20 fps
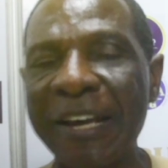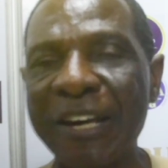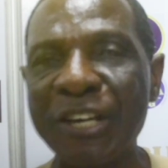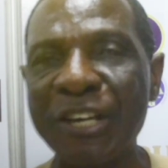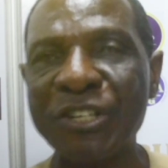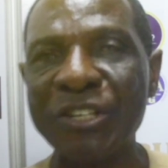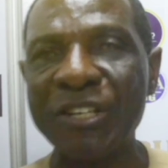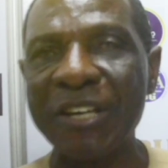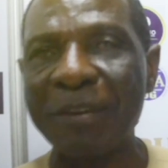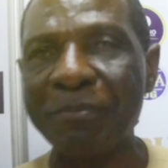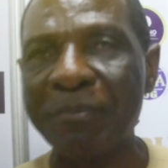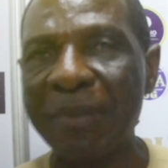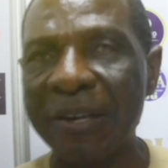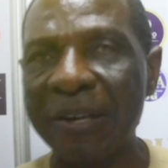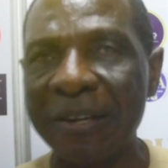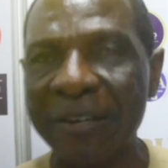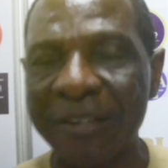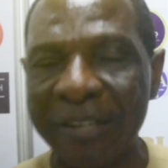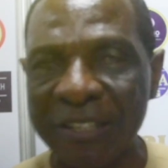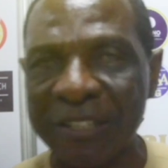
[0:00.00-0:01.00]
energy and
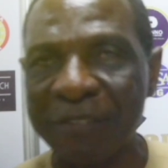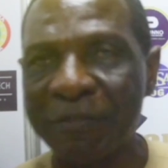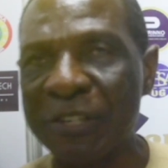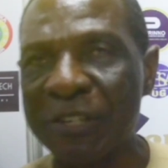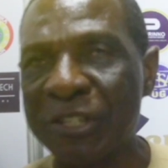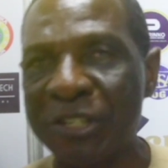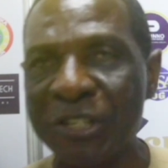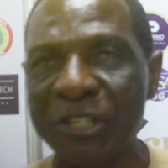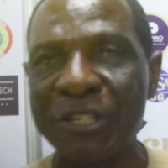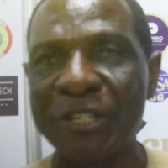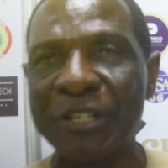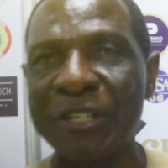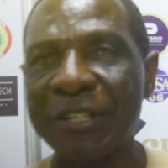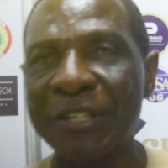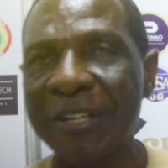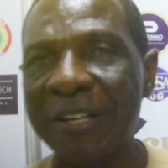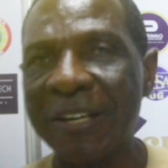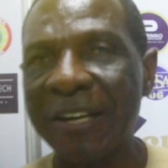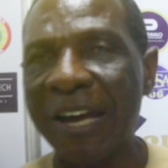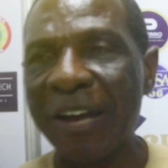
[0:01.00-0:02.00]
making
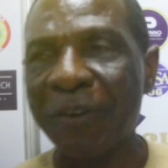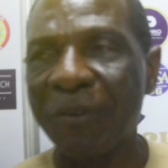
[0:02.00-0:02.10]
creativity.